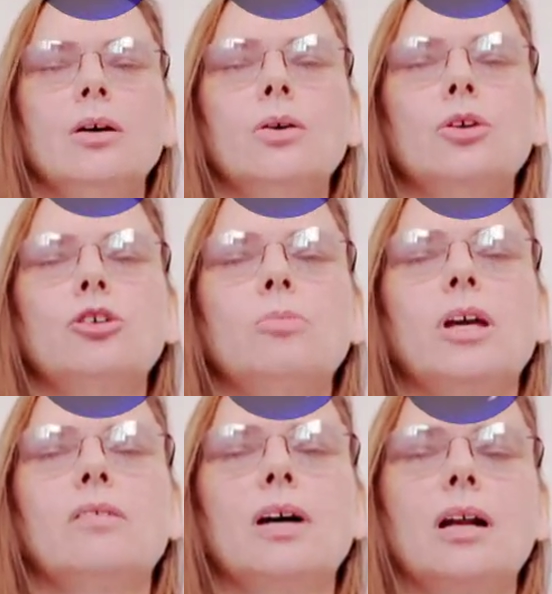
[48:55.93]
Or you may
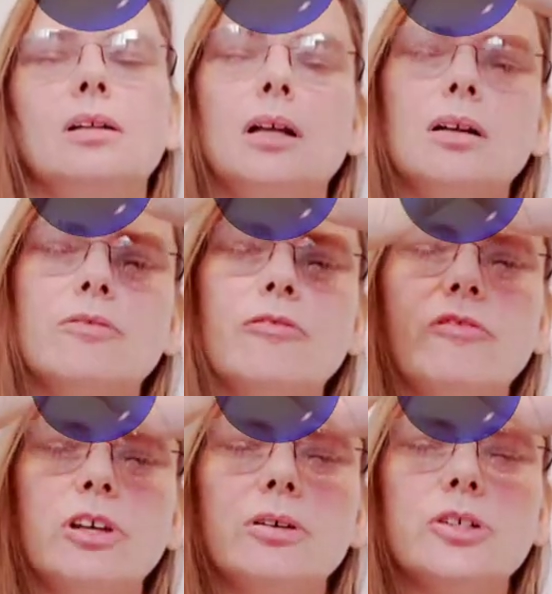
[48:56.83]
have had a lot of
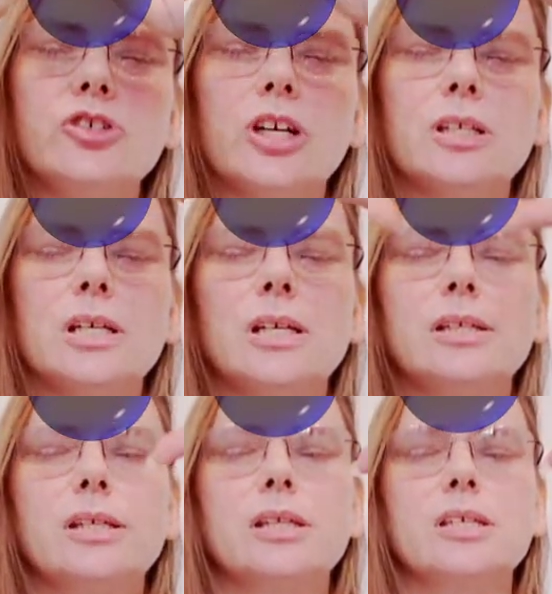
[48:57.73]
fear injected
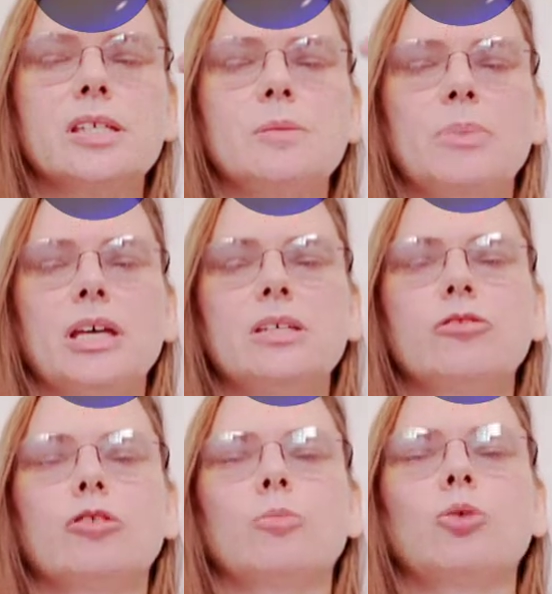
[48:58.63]
into this space
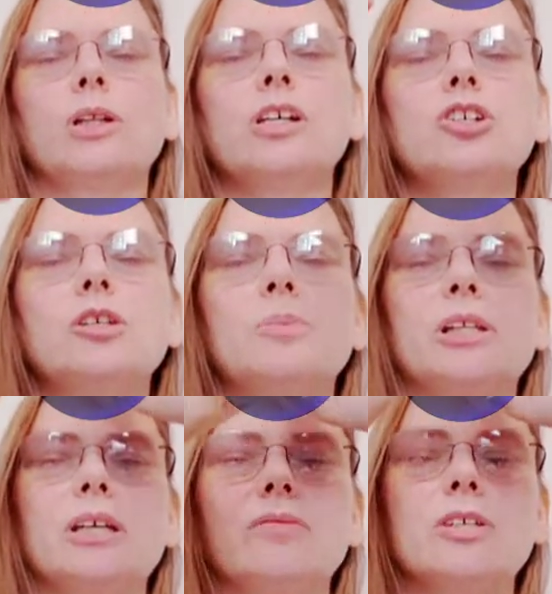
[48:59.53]
from religious
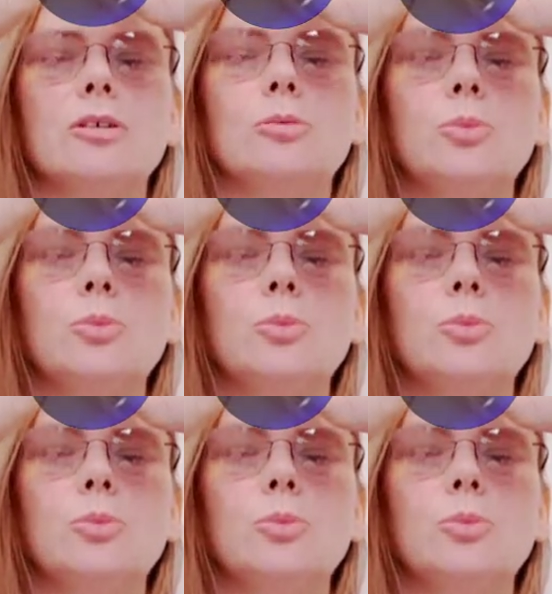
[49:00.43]
beliefs.